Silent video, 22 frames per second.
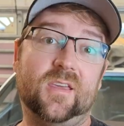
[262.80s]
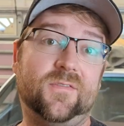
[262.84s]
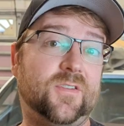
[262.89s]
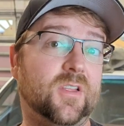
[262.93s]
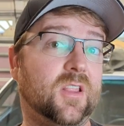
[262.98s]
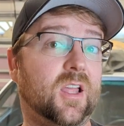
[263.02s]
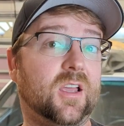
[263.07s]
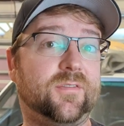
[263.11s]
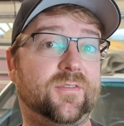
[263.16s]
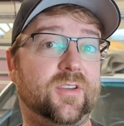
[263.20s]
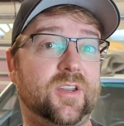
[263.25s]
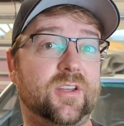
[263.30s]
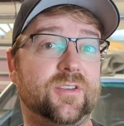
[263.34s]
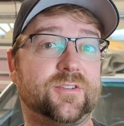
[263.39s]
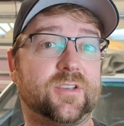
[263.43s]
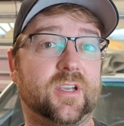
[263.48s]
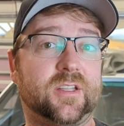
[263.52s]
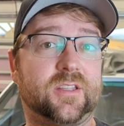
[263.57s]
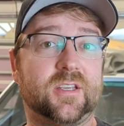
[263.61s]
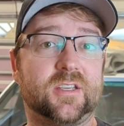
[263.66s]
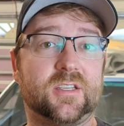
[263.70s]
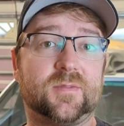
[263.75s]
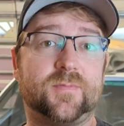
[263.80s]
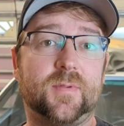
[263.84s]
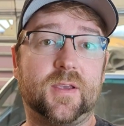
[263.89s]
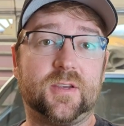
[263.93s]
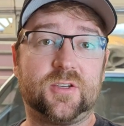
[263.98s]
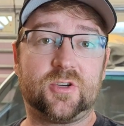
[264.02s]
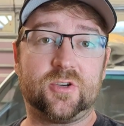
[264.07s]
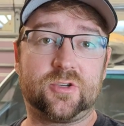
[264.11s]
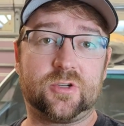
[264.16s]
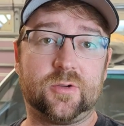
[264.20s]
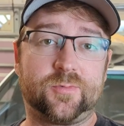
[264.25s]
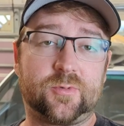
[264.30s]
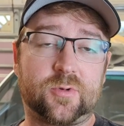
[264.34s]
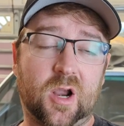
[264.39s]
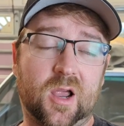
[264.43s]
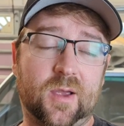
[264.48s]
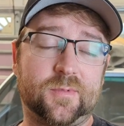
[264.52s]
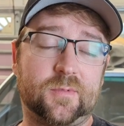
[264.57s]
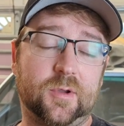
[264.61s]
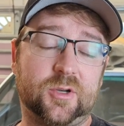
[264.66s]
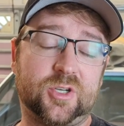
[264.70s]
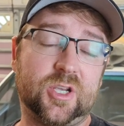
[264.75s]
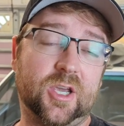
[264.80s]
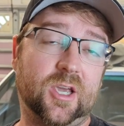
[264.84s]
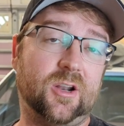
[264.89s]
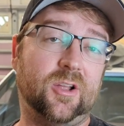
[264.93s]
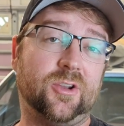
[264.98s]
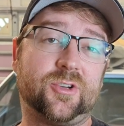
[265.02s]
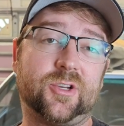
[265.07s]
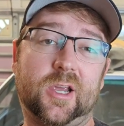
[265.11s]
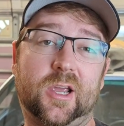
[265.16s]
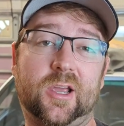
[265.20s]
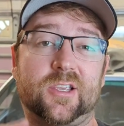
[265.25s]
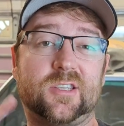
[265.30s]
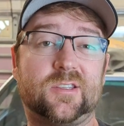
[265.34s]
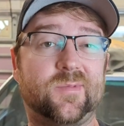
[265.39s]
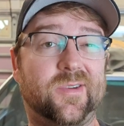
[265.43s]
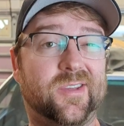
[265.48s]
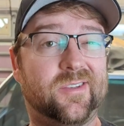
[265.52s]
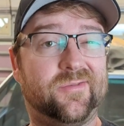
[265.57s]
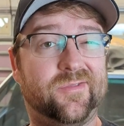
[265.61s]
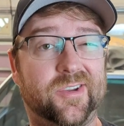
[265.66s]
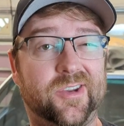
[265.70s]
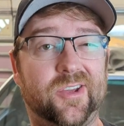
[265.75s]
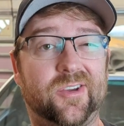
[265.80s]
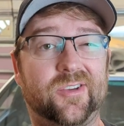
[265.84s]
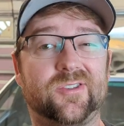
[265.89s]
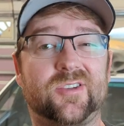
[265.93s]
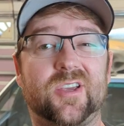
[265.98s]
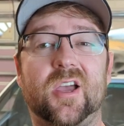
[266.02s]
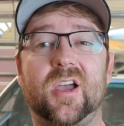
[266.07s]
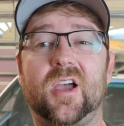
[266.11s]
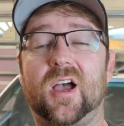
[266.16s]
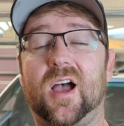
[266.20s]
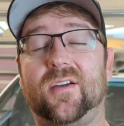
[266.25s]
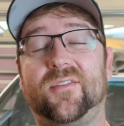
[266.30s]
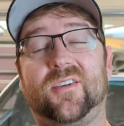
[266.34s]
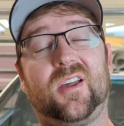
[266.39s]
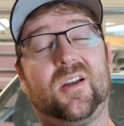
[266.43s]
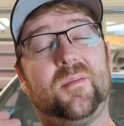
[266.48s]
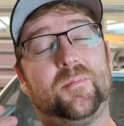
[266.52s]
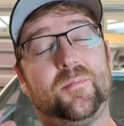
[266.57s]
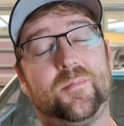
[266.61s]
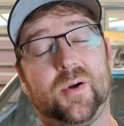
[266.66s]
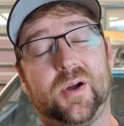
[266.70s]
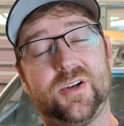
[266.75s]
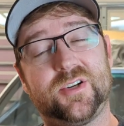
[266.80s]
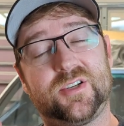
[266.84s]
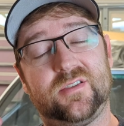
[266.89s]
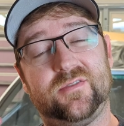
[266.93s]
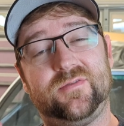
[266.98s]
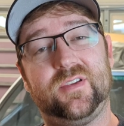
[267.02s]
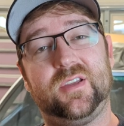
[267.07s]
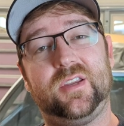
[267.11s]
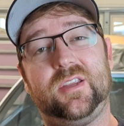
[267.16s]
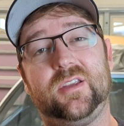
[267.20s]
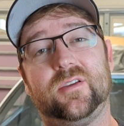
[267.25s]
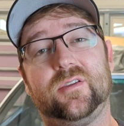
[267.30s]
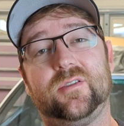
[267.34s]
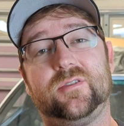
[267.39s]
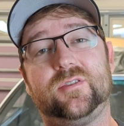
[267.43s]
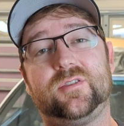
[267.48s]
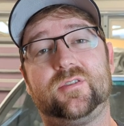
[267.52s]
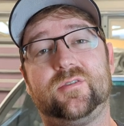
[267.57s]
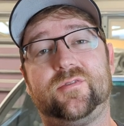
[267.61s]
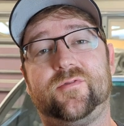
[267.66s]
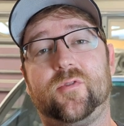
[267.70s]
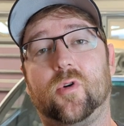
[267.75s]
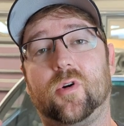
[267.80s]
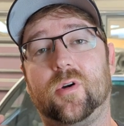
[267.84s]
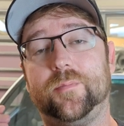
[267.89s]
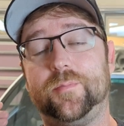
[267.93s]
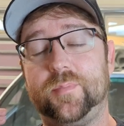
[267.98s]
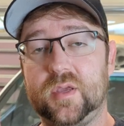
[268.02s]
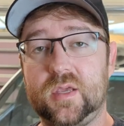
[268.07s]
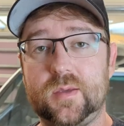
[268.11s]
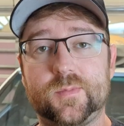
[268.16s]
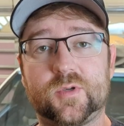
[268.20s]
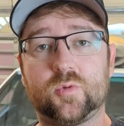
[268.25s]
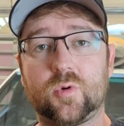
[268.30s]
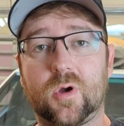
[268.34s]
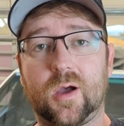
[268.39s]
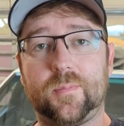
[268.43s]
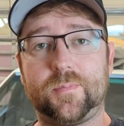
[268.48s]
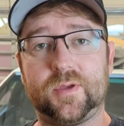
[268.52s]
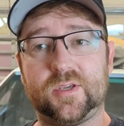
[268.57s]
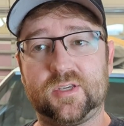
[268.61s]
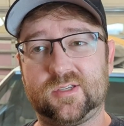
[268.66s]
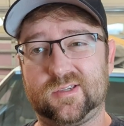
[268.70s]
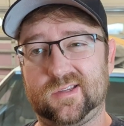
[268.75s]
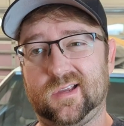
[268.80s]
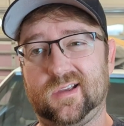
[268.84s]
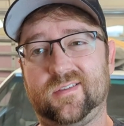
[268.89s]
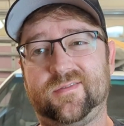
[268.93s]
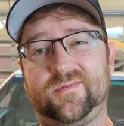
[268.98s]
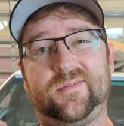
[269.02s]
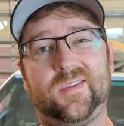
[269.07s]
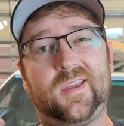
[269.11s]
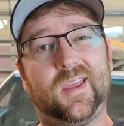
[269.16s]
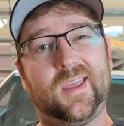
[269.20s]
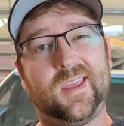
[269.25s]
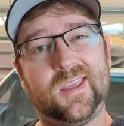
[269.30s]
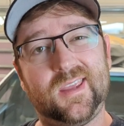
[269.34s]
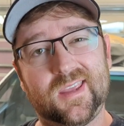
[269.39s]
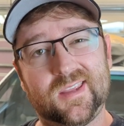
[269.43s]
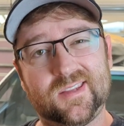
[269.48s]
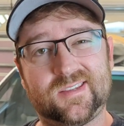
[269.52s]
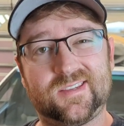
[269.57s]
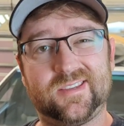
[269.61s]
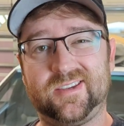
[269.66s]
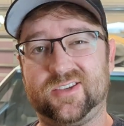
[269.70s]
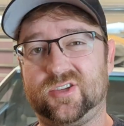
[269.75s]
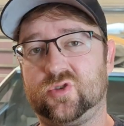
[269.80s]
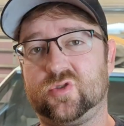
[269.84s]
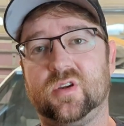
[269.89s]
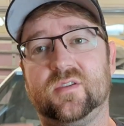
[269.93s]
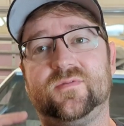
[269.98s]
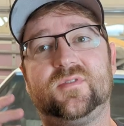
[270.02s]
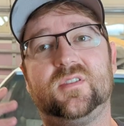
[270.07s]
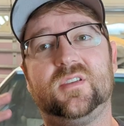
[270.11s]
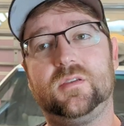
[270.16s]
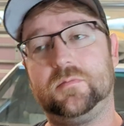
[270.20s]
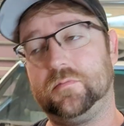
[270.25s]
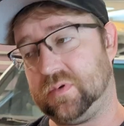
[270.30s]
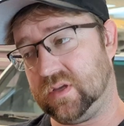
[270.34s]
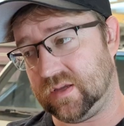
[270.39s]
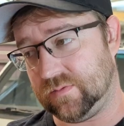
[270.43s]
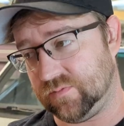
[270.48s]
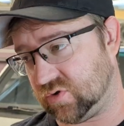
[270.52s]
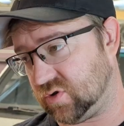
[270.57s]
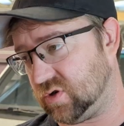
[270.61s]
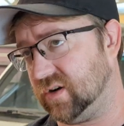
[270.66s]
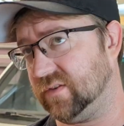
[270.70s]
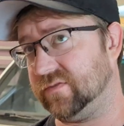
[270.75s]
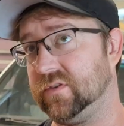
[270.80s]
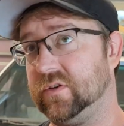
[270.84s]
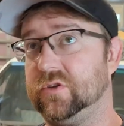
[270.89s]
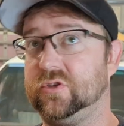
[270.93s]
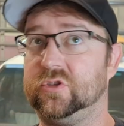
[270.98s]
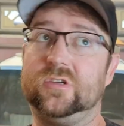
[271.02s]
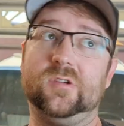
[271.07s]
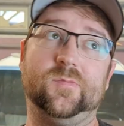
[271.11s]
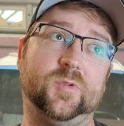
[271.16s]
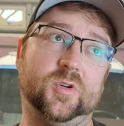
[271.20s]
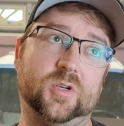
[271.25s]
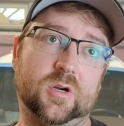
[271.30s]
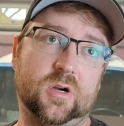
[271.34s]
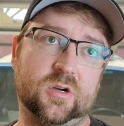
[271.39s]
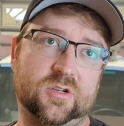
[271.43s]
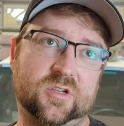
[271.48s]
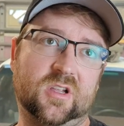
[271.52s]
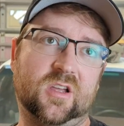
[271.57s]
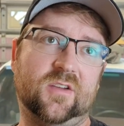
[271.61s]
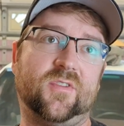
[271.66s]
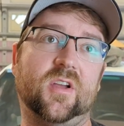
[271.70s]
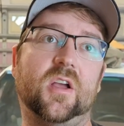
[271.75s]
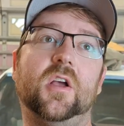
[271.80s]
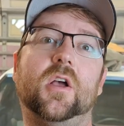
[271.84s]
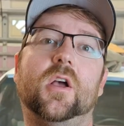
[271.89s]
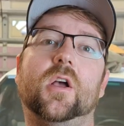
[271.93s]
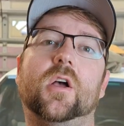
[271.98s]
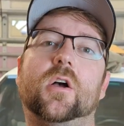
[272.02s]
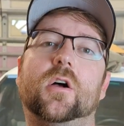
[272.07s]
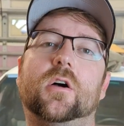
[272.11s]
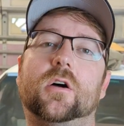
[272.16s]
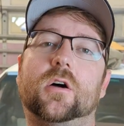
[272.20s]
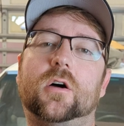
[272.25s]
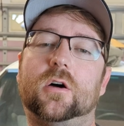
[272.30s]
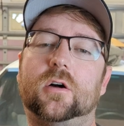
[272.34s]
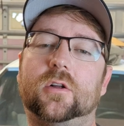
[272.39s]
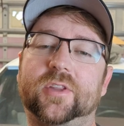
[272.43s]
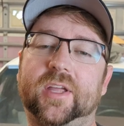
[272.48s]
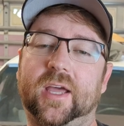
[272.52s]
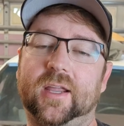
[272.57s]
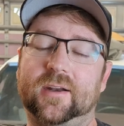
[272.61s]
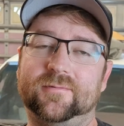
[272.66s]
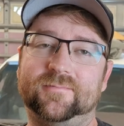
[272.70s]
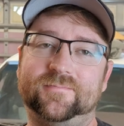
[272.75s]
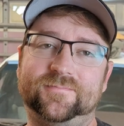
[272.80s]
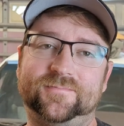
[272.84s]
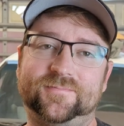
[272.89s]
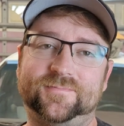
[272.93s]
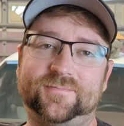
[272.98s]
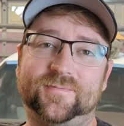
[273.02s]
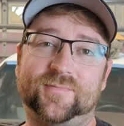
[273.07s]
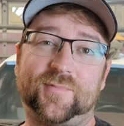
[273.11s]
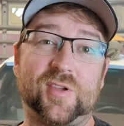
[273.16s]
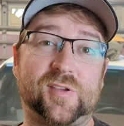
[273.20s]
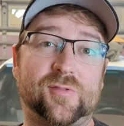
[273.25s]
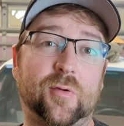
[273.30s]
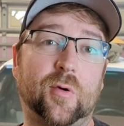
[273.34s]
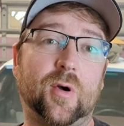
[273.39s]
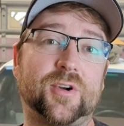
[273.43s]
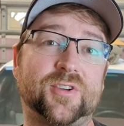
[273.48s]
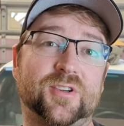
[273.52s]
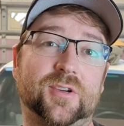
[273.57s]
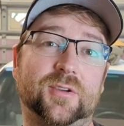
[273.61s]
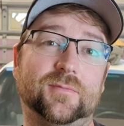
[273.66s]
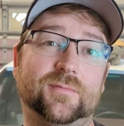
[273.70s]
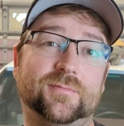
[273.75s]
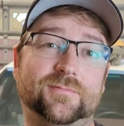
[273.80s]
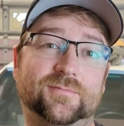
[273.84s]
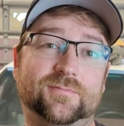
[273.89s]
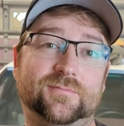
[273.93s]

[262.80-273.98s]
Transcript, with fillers: If you like videos like this, make sure to subscribe to my channel, check out some other videos. I've got a bunch of videos for beam swapping stuff, A E eighty-six drifting, beam drifting, supercharged stuff, all that. Thanks for watching.